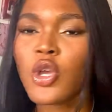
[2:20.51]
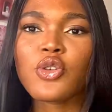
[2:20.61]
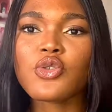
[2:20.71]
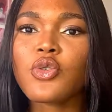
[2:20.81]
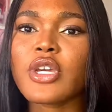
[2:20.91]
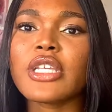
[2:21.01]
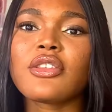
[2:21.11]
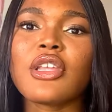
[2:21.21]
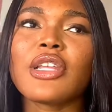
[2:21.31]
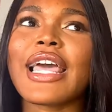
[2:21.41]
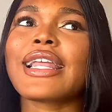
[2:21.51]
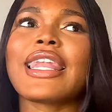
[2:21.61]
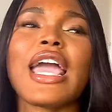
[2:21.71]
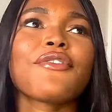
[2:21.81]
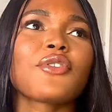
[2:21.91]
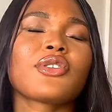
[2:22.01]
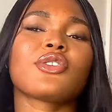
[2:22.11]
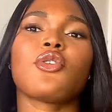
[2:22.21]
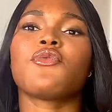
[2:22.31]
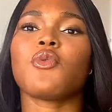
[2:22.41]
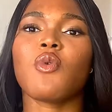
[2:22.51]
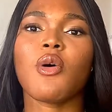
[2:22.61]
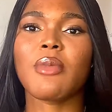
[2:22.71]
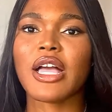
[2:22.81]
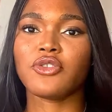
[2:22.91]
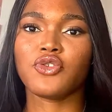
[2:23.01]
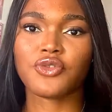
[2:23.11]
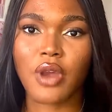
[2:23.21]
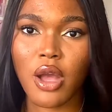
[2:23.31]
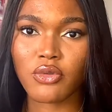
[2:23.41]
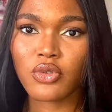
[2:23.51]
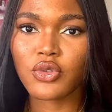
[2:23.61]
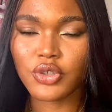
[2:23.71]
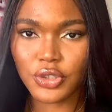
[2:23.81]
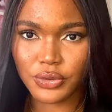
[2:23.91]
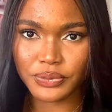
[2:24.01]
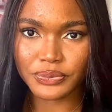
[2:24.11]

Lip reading: so it like life doesn't overwhelm and drown you.